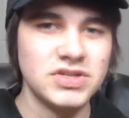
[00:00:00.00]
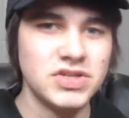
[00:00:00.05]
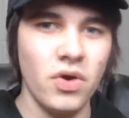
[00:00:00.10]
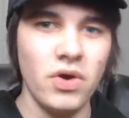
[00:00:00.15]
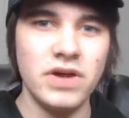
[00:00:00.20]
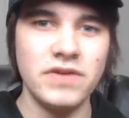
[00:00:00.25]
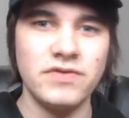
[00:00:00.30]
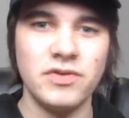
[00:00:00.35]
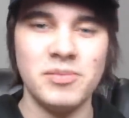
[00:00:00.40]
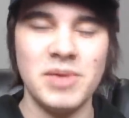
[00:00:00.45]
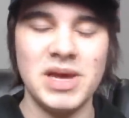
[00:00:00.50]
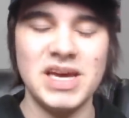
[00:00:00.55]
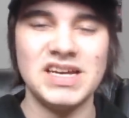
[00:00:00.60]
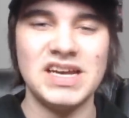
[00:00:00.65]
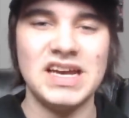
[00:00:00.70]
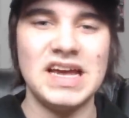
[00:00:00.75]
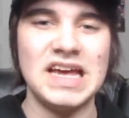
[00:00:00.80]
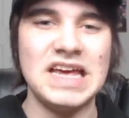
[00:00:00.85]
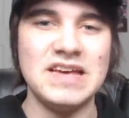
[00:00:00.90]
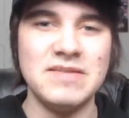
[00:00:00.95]
Sorry for
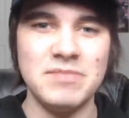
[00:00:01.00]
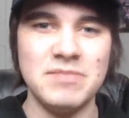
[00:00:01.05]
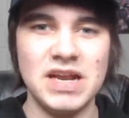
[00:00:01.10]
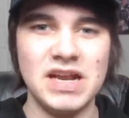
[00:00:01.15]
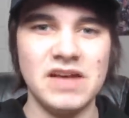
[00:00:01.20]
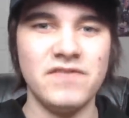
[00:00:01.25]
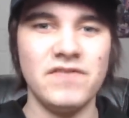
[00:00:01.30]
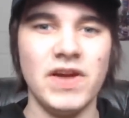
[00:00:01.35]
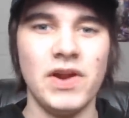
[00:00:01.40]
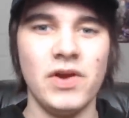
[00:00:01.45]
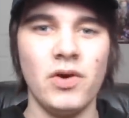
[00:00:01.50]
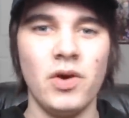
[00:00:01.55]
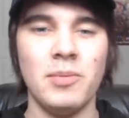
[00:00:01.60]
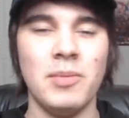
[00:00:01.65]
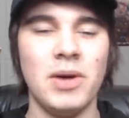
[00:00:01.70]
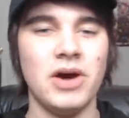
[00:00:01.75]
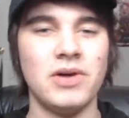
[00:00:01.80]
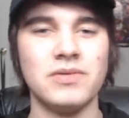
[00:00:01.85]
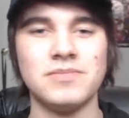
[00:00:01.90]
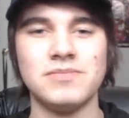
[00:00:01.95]
making an eight minute video
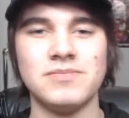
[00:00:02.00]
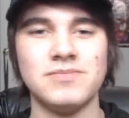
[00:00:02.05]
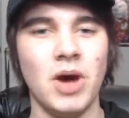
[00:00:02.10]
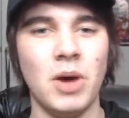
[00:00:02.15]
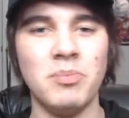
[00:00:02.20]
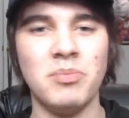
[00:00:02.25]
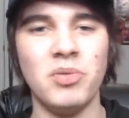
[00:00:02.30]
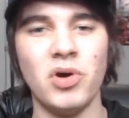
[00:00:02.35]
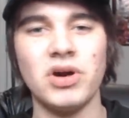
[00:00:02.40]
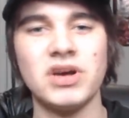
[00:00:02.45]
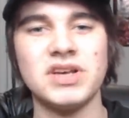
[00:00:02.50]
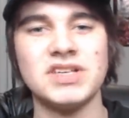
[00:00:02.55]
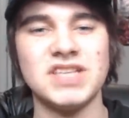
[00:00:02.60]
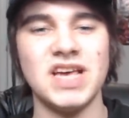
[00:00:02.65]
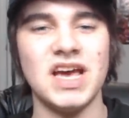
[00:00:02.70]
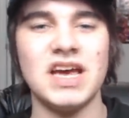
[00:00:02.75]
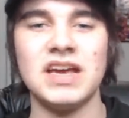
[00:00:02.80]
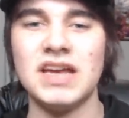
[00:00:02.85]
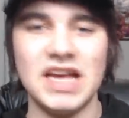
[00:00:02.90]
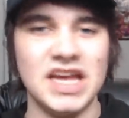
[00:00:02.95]
about a book
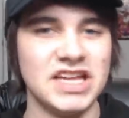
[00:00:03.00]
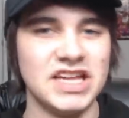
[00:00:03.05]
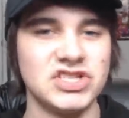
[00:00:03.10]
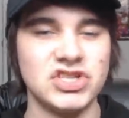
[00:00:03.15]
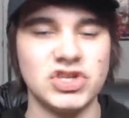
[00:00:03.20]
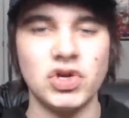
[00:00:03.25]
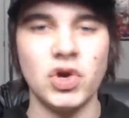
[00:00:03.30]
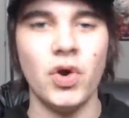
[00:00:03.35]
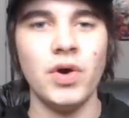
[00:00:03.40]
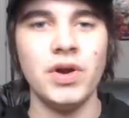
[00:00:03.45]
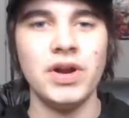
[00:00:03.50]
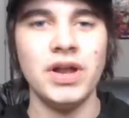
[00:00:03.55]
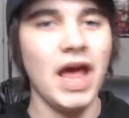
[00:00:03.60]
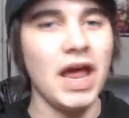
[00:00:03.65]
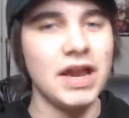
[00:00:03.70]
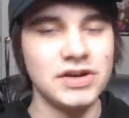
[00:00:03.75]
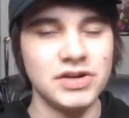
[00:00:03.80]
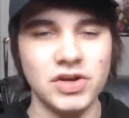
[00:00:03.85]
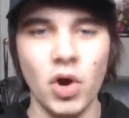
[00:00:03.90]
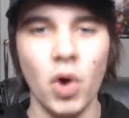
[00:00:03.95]
saying it's good
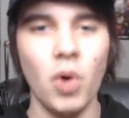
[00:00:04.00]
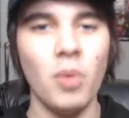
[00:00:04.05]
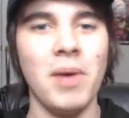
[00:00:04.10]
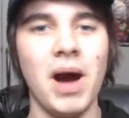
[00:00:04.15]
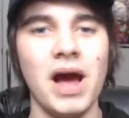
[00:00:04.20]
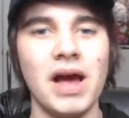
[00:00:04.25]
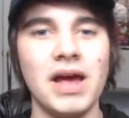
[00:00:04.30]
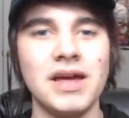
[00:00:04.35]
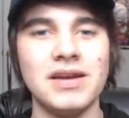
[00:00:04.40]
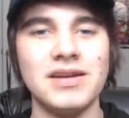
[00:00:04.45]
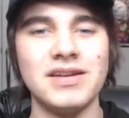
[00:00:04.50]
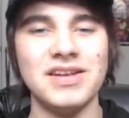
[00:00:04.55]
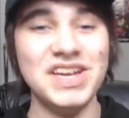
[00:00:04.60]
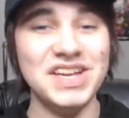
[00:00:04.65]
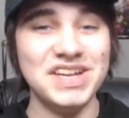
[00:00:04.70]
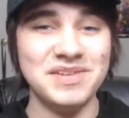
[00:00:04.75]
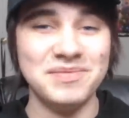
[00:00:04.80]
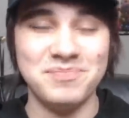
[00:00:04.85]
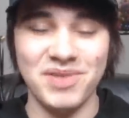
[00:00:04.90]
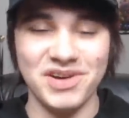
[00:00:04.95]
and go buy
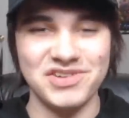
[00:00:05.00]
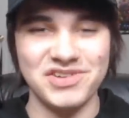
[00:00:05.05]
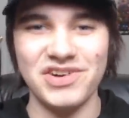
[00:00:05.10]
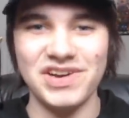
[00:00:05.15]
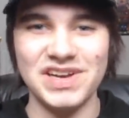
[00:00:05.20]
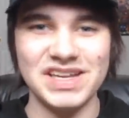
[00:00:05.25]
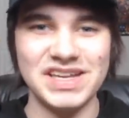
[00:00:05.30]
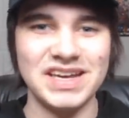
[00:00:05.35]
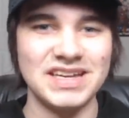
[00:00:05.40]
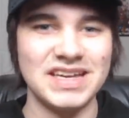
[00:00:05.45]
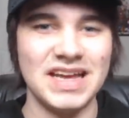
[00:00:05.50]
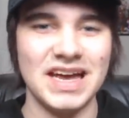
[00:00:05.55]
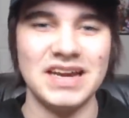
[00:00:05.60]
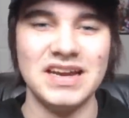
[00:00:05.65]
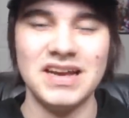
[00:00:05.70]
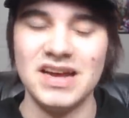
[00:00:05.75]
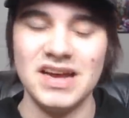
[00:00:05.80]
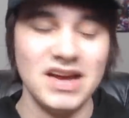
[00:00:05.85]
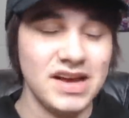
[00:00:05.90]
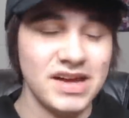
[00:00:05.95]
it, but really,
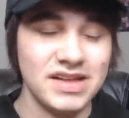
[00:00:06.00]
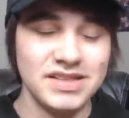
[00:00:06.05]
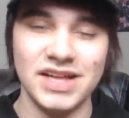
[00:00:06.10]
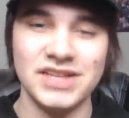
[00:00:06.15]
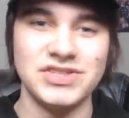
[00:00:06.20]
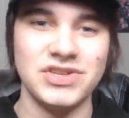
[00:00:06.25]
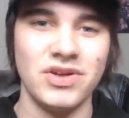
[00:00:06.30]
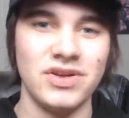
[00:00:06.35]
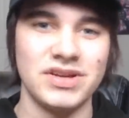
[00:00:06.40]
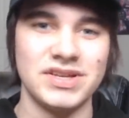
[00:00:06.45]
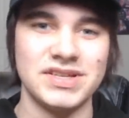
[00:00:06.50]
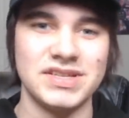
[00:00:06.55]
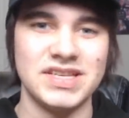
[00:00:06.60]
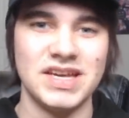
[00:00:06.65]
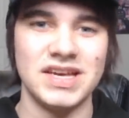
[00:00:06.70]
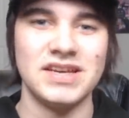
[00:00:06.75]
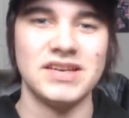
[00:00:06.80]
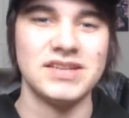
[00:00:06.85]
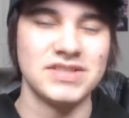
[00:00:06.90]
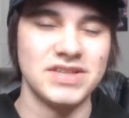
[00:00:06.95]
again, that's all I can say.